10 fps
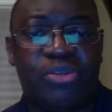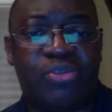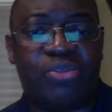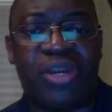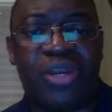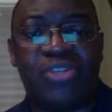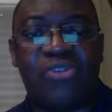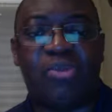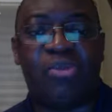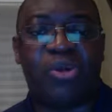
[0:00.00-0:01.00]
before it has
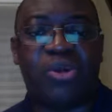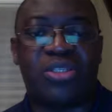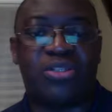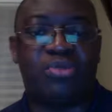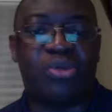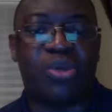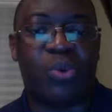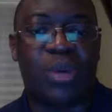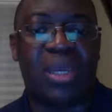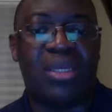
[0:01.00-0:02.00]
to be processed and put
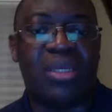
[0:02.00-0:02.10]
away.